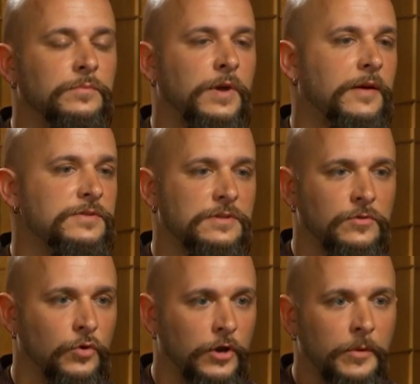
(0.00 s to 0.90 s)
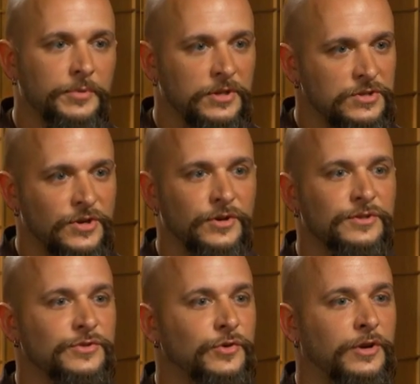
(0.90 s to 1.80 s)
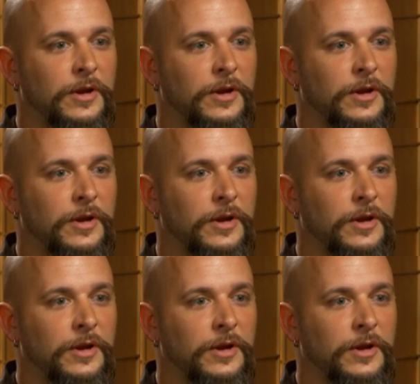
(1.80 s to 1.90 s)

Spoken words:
obviously growing up in the church, growing